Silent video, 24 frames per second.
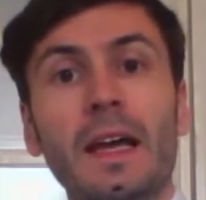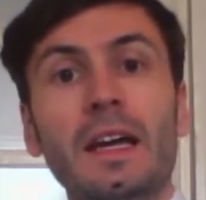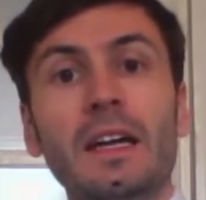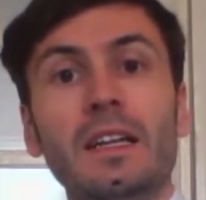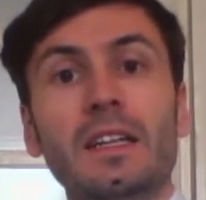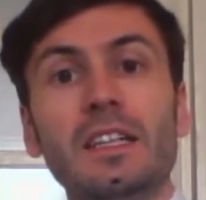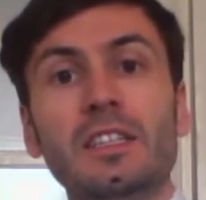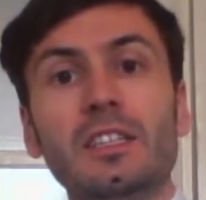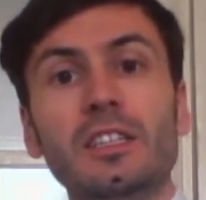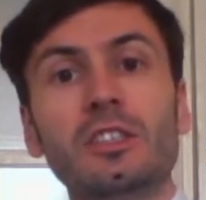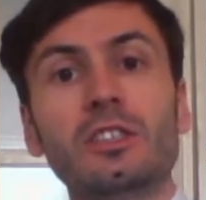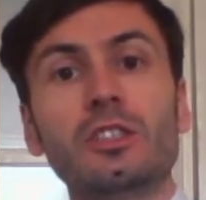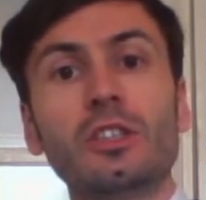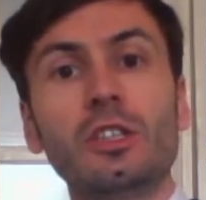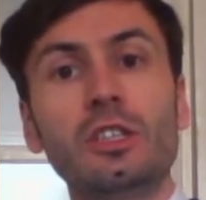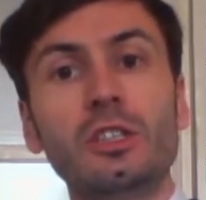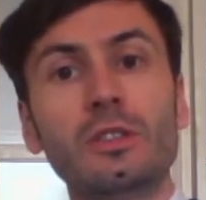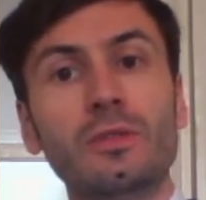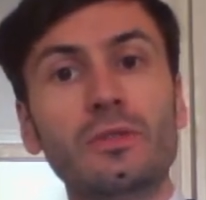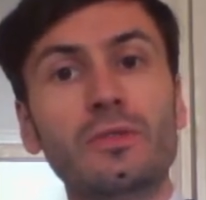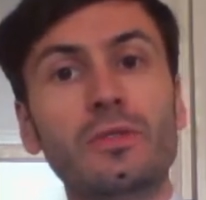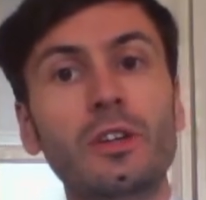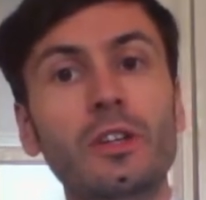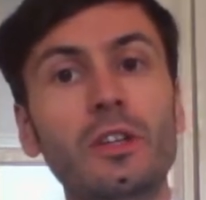This is such a
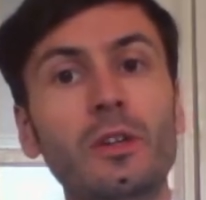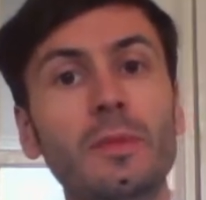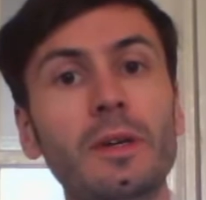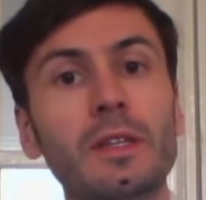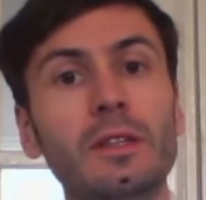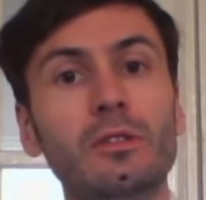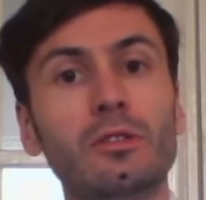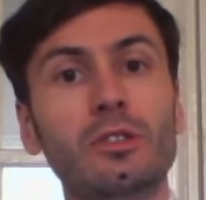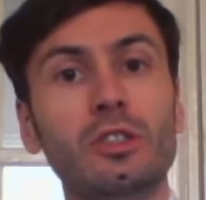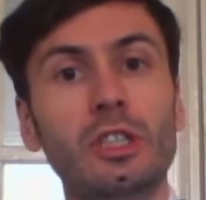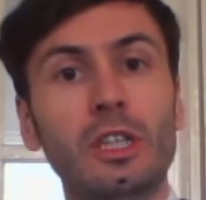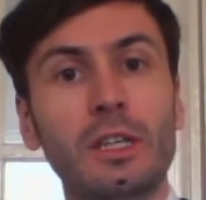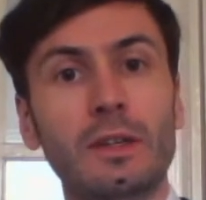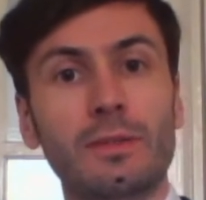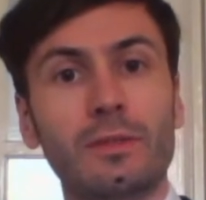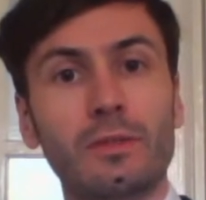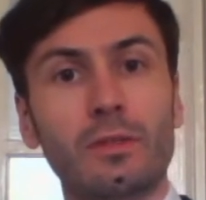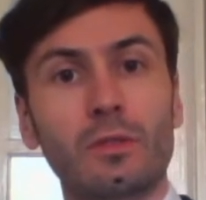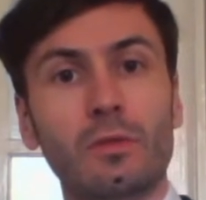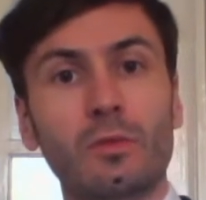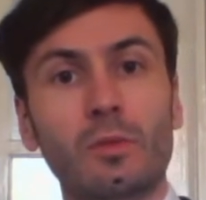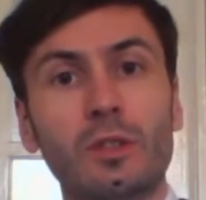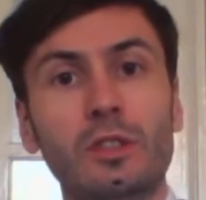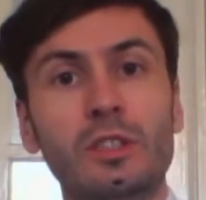fundamental
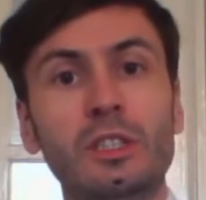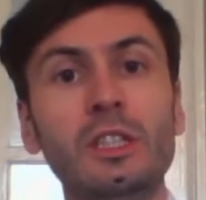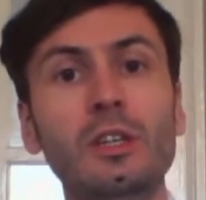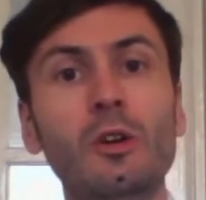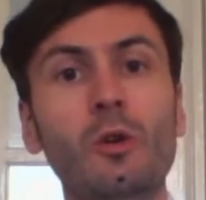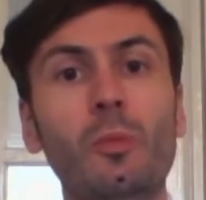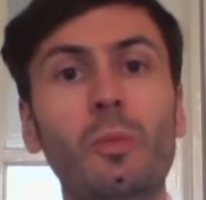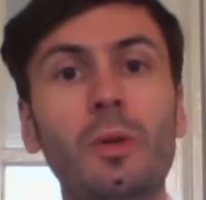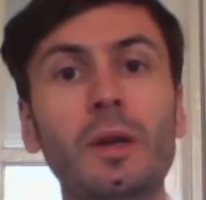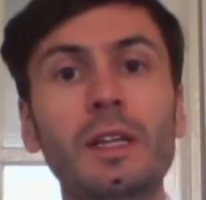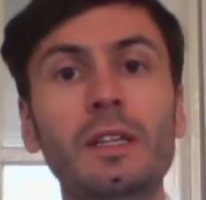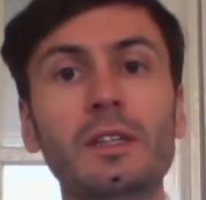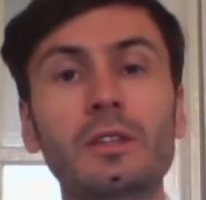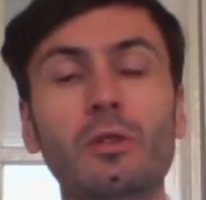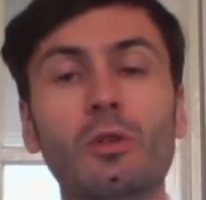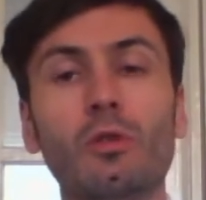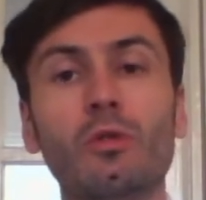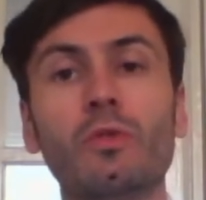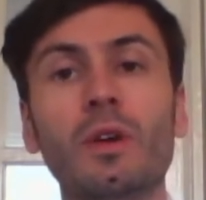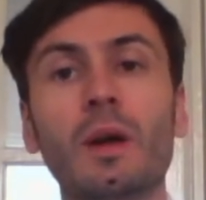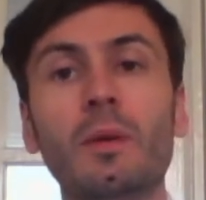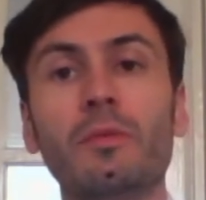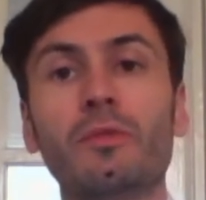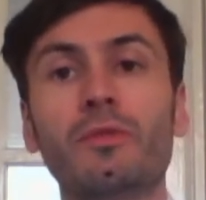shift with geopolitical
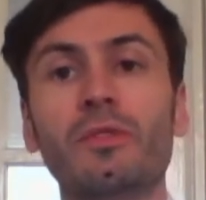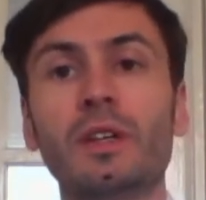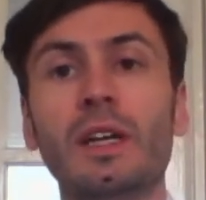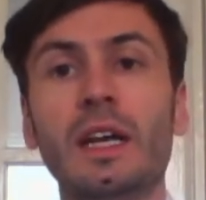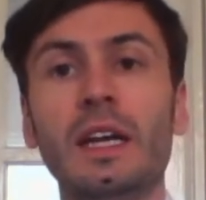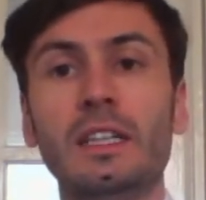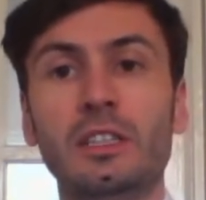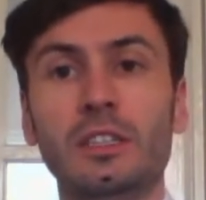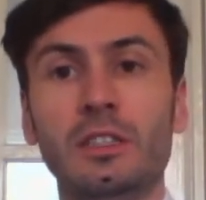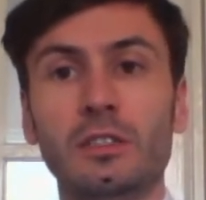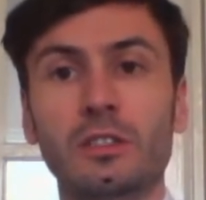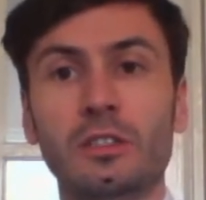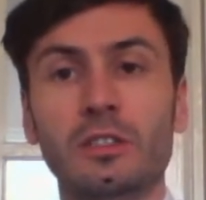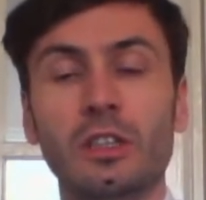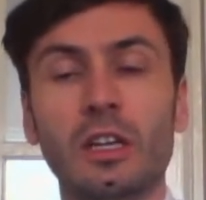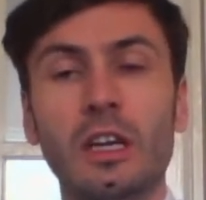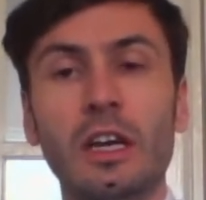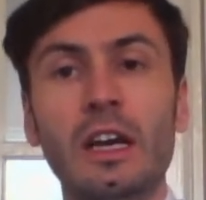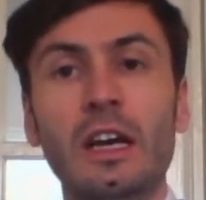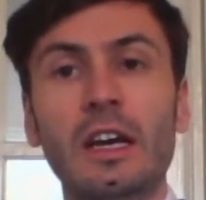ramifications